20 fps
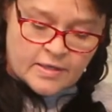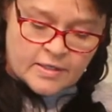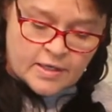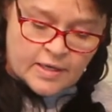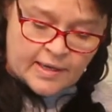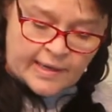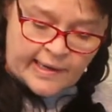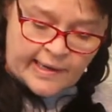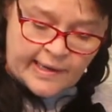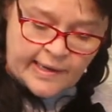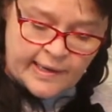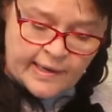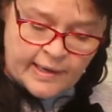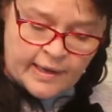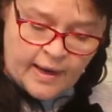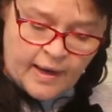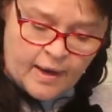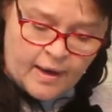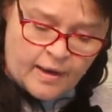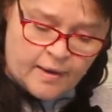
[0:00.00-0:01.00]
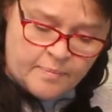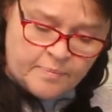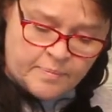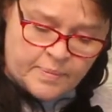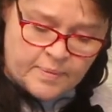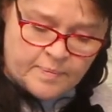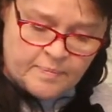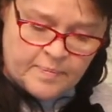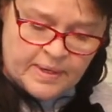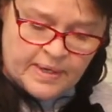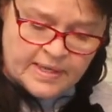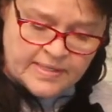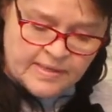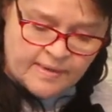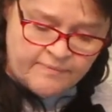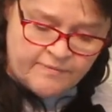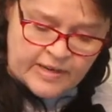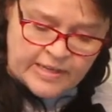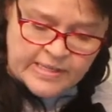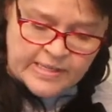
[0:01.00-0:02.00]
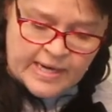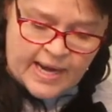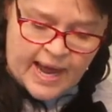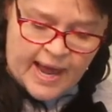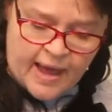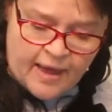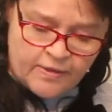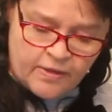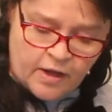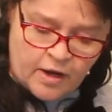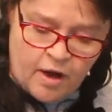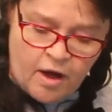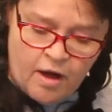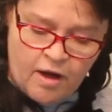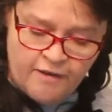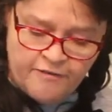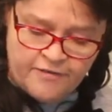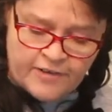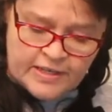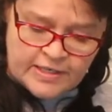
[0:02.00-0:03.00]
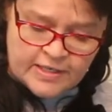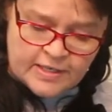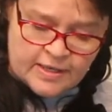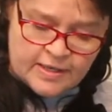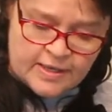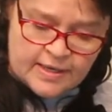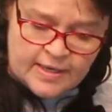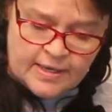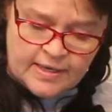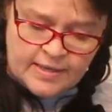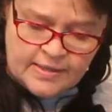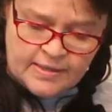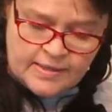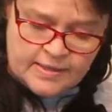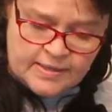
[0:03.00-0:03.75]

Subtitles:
to heat it up because I'm fixing to add the coffee to this